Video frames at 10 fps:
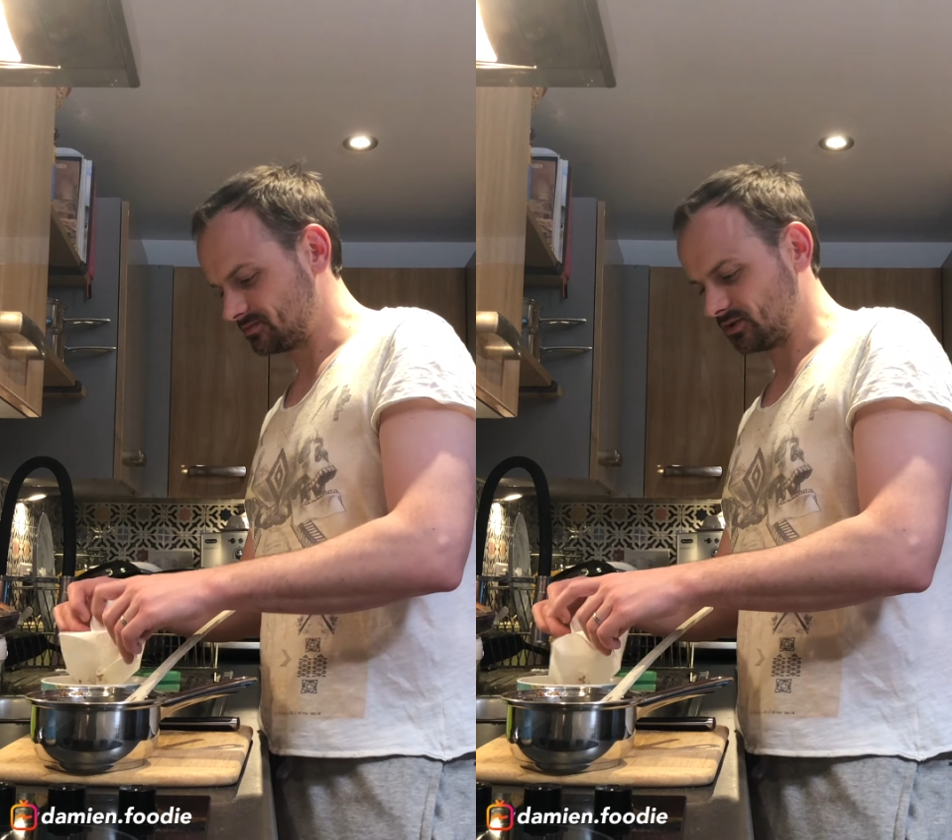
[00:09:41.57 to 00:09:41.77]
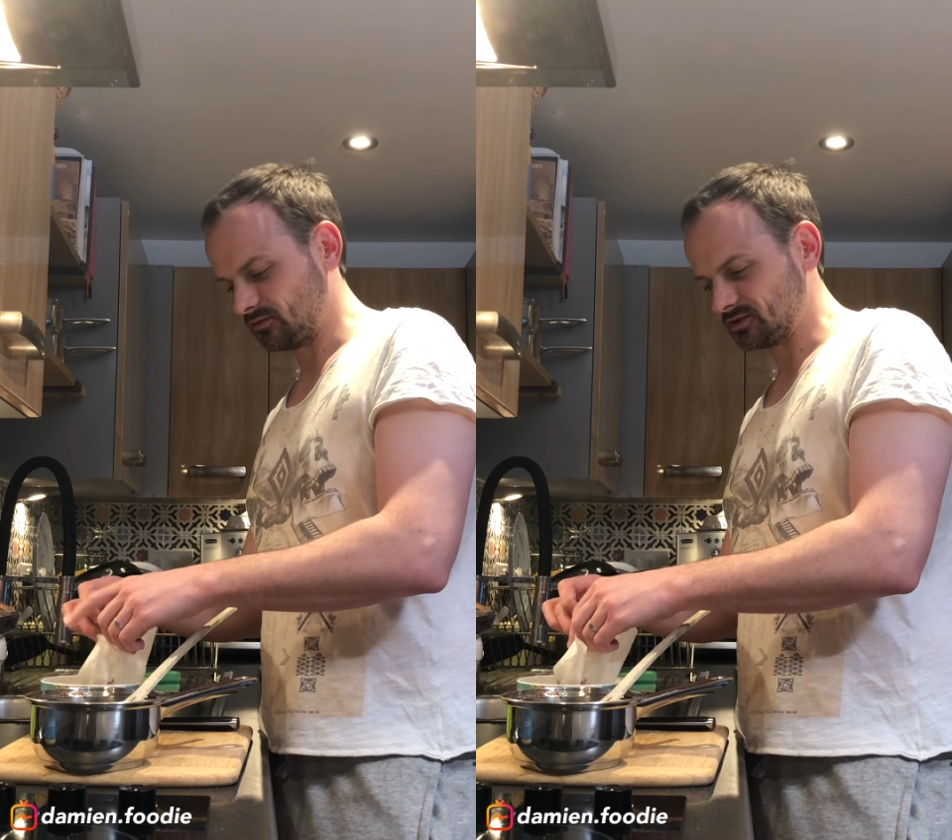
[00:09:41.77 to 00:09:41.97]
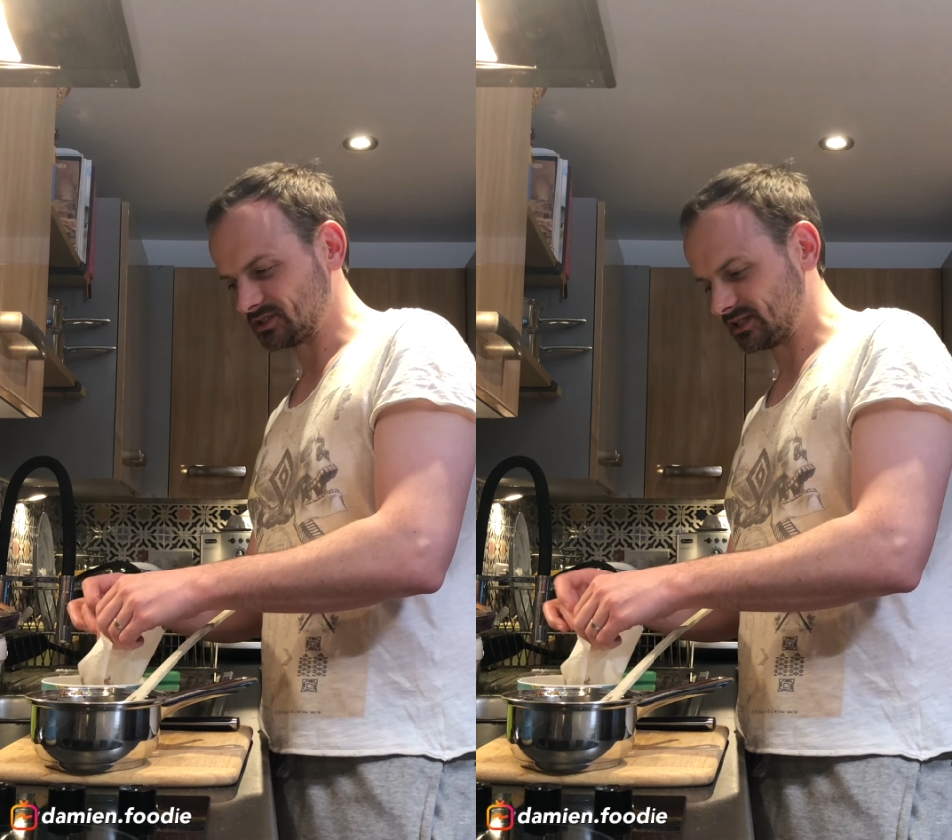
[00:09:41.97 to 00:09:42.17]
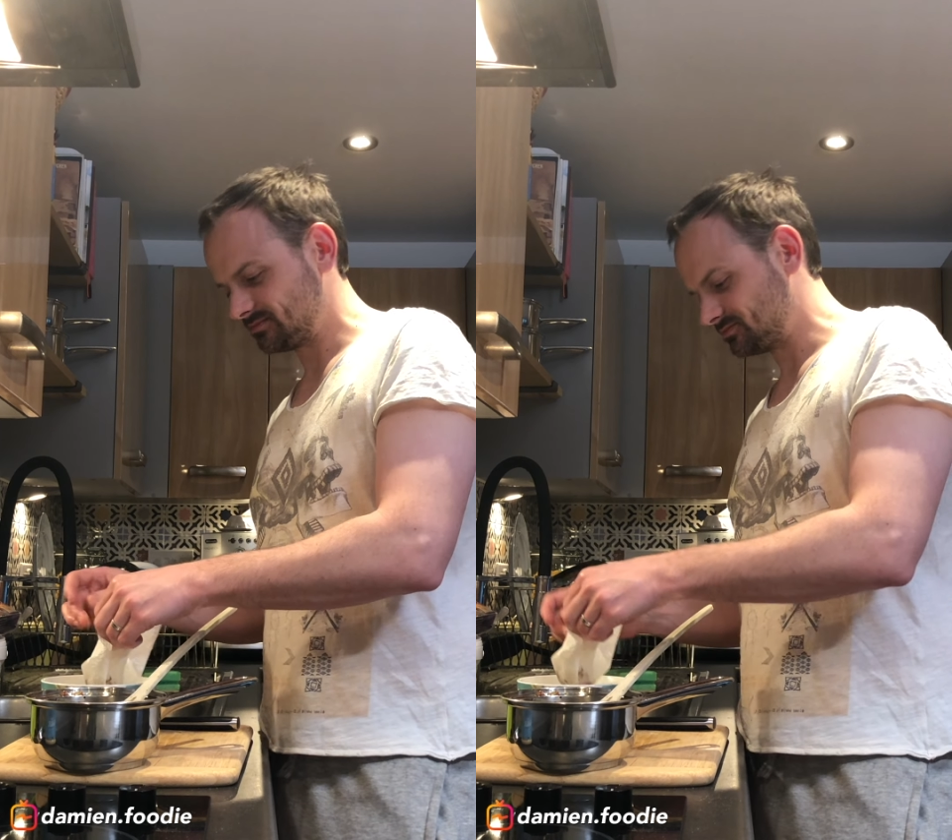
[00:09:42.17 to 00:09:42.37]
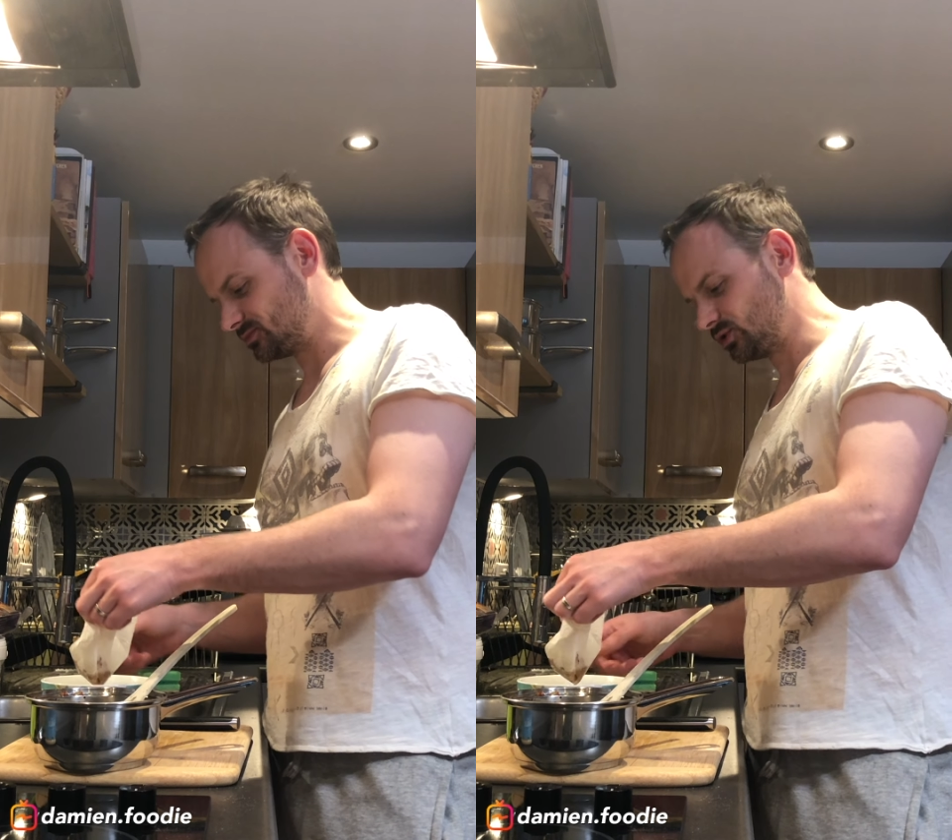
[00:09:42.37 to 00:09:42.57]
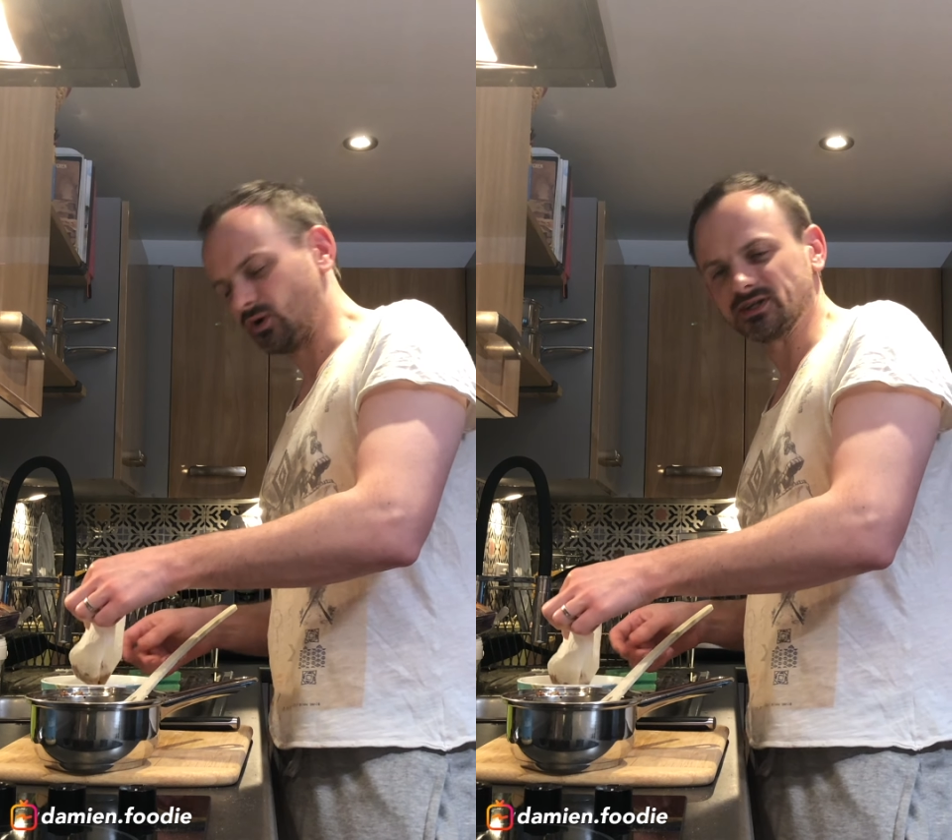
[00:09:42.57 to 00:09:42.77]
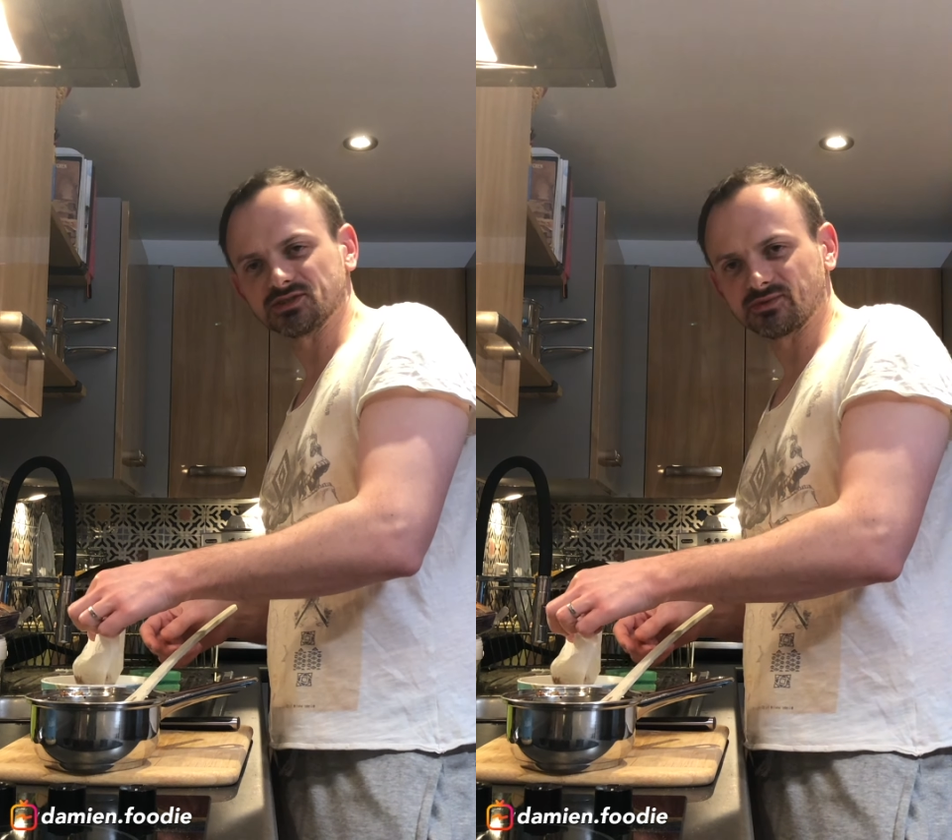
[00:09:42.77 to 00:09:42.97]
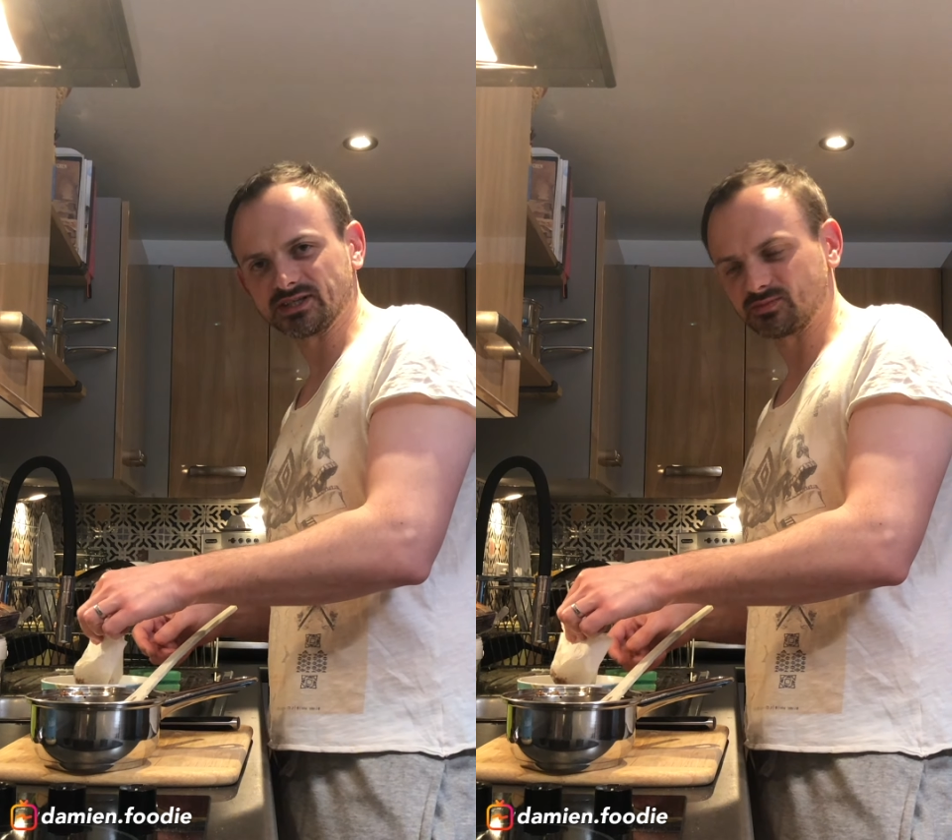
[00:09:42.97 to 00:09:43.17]
Obviously, not as
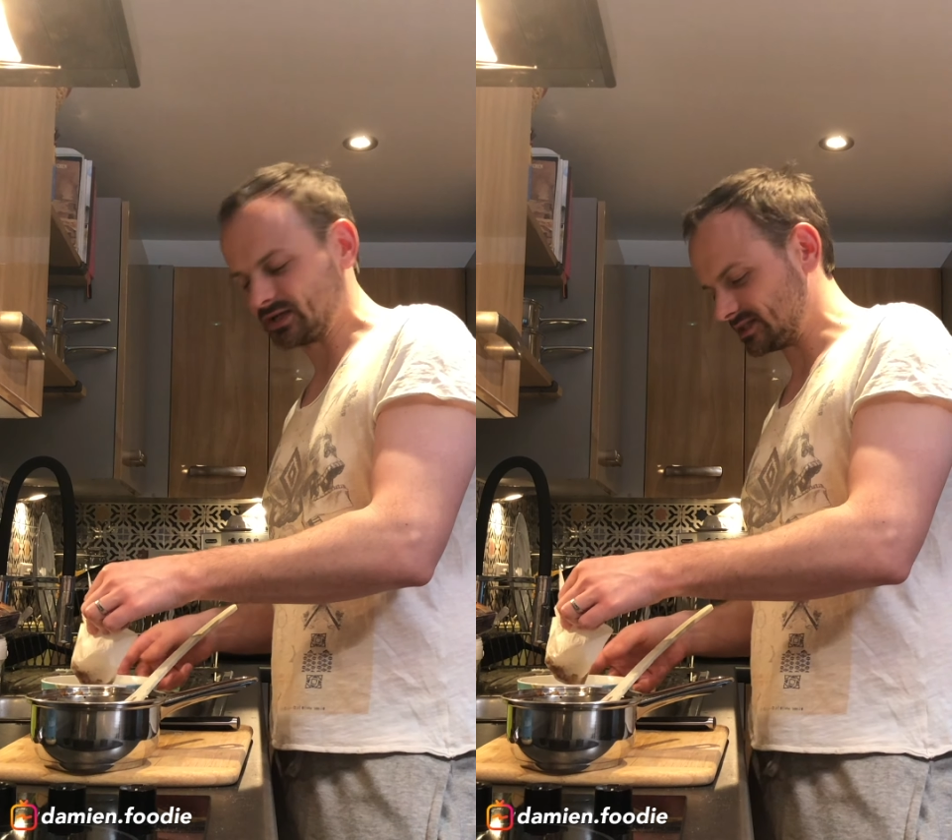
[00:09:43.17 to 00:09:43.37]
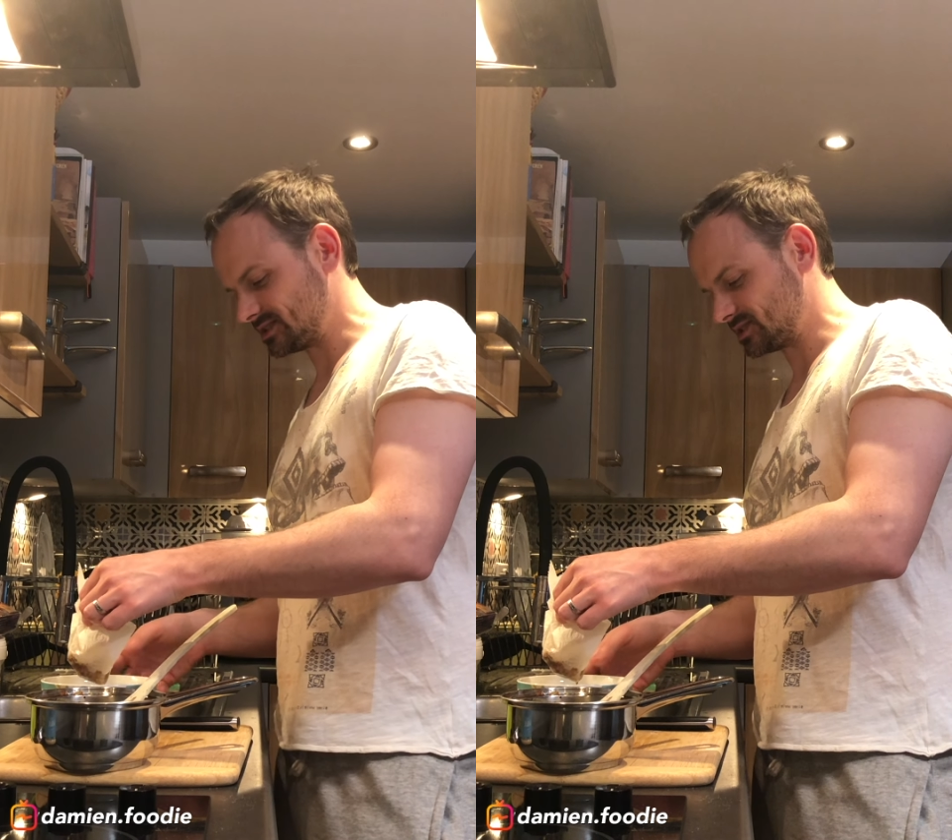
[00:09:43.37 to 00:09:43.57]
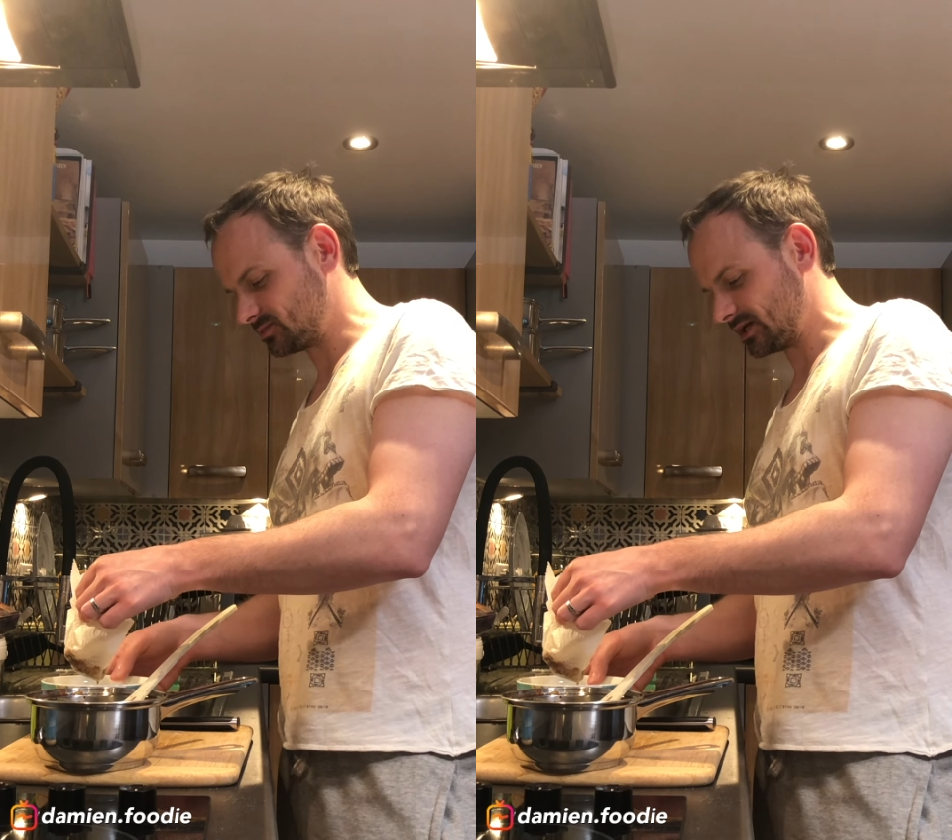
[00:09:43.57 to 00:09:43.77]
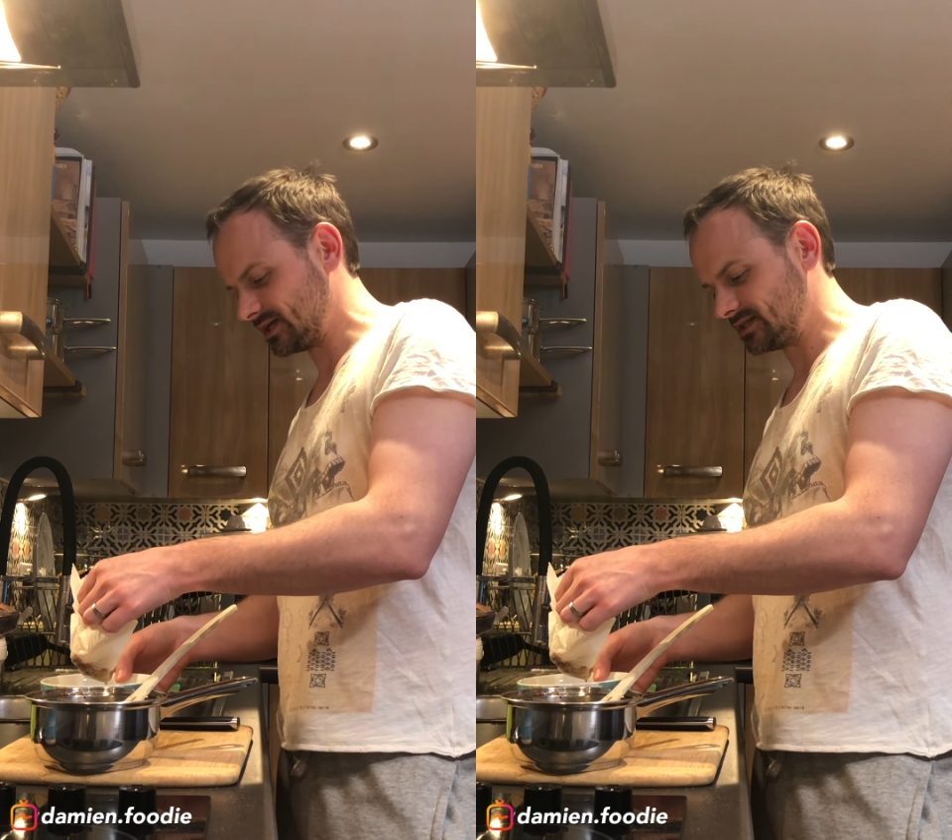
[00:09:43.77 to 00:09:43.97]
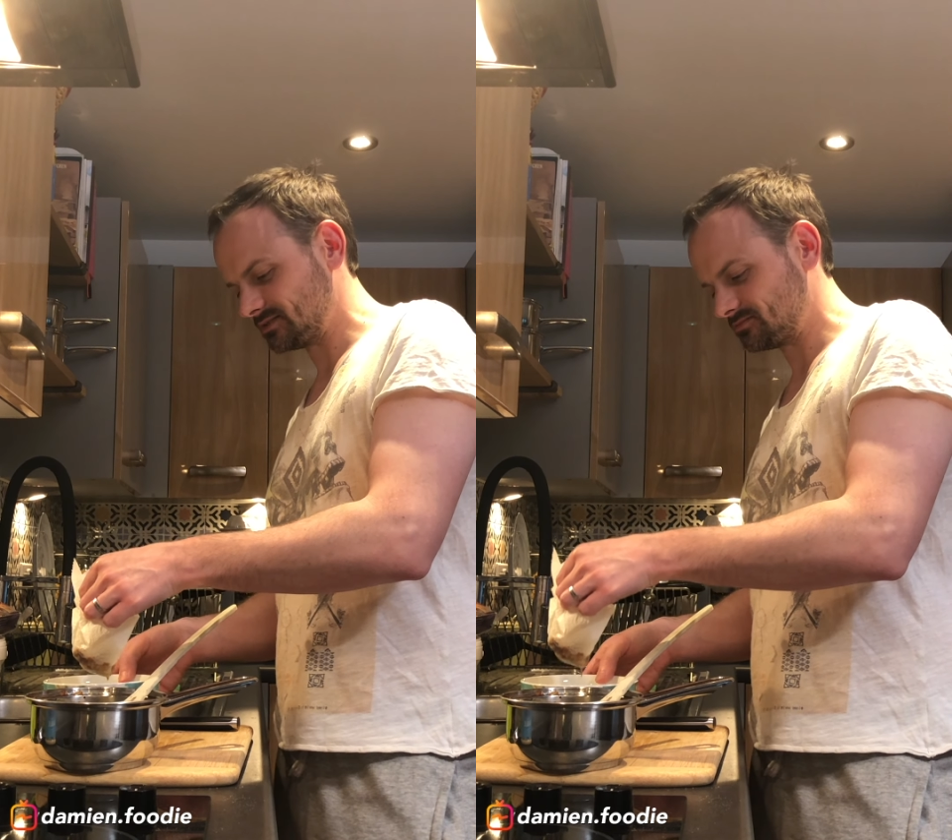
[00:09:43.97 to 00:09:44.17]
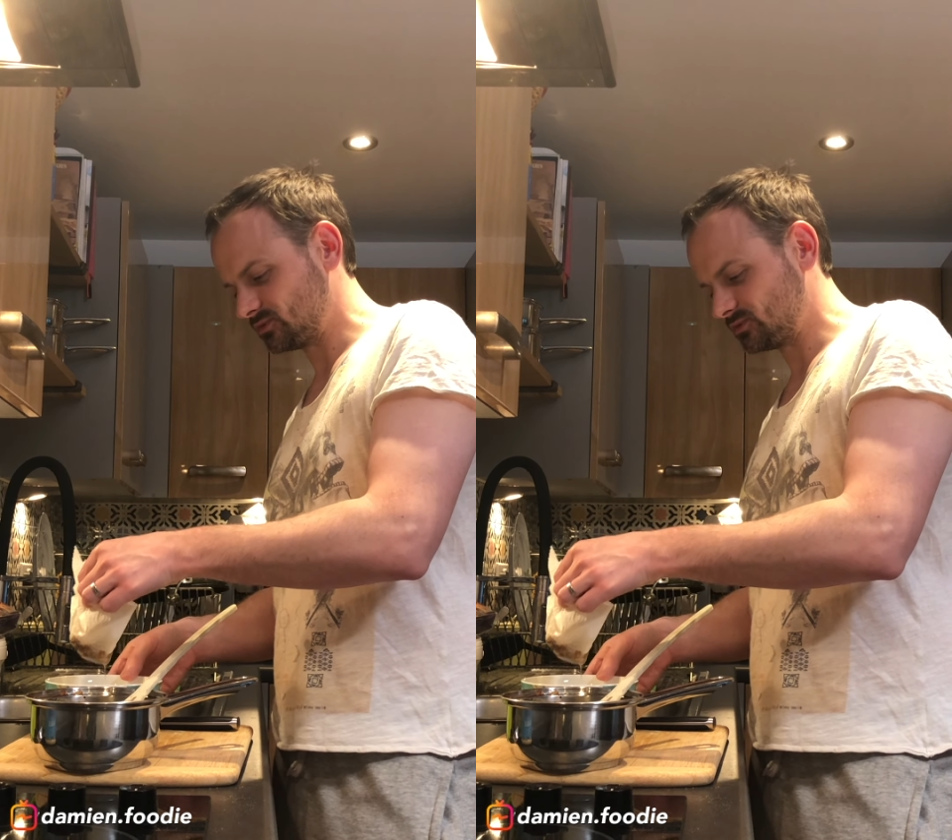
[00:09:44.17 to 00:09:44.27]
the recipe anticipated,